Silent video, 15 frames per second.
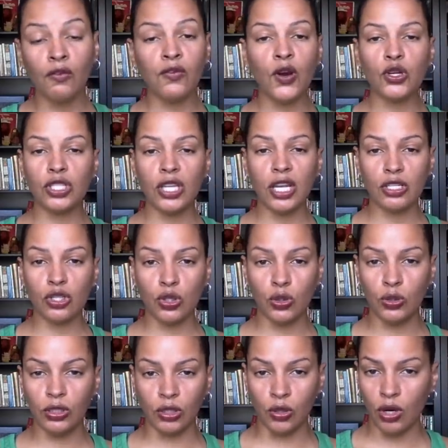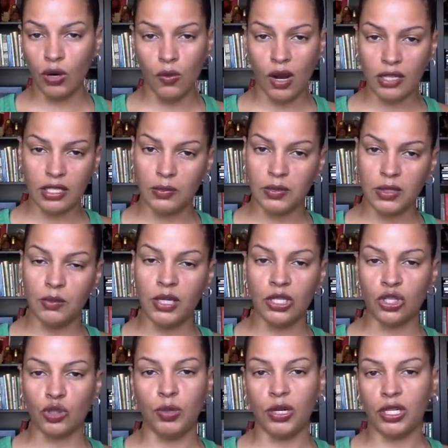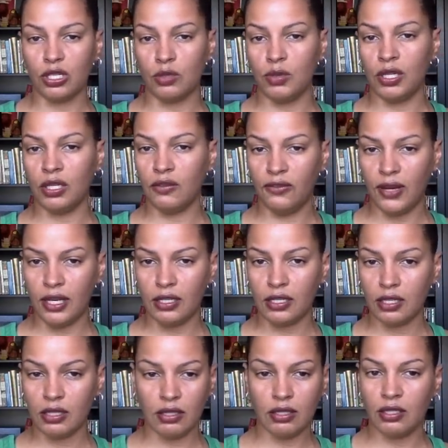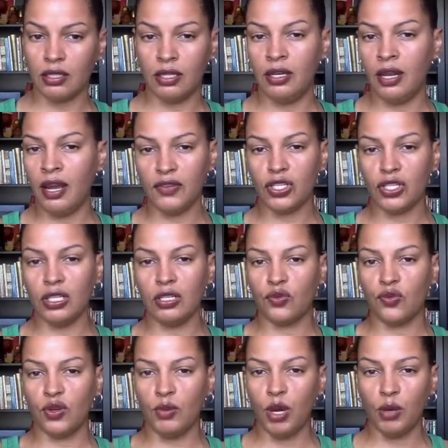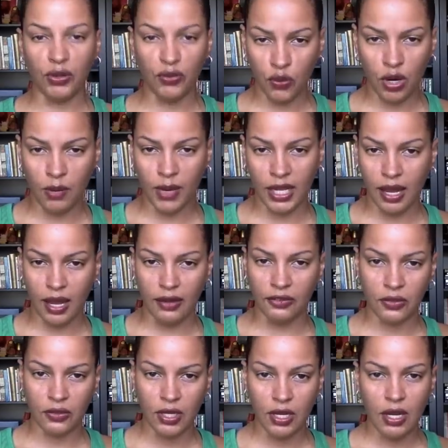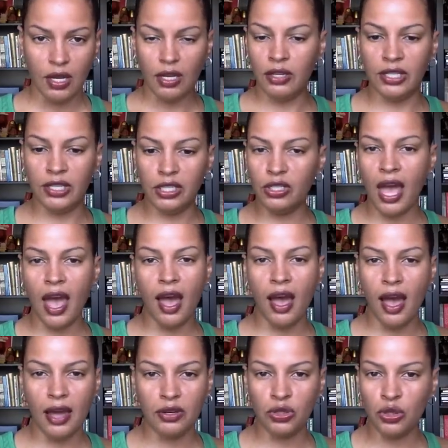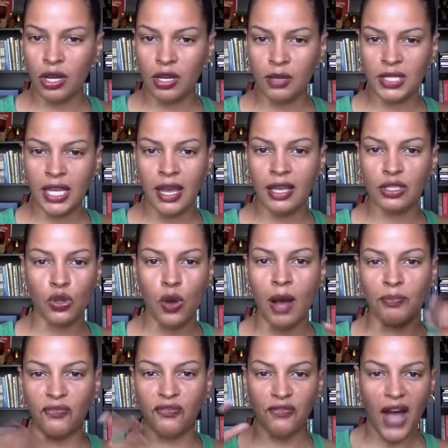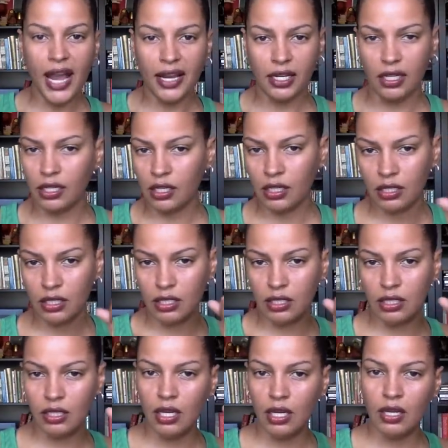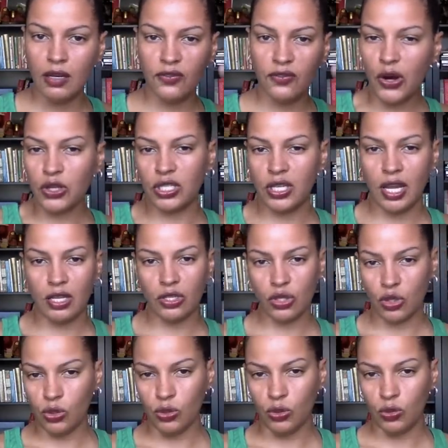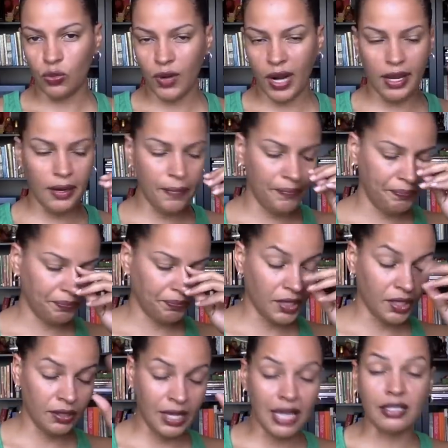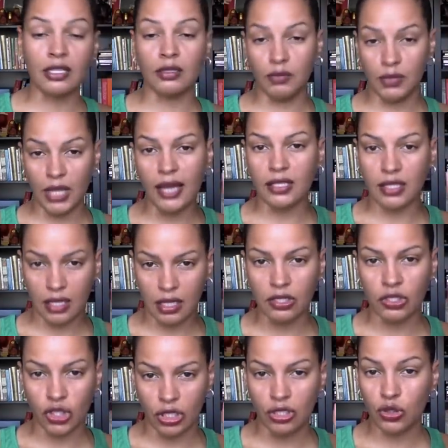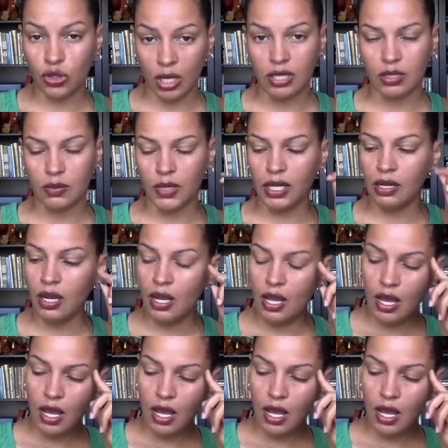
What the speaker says: First day of school, a girl walks up to me and just punches me in the face. Never seen this female before in my life. Didn't have, you know what I'm saying? So I'm fighting first day of school, right? That's some light skin shit. Trust me.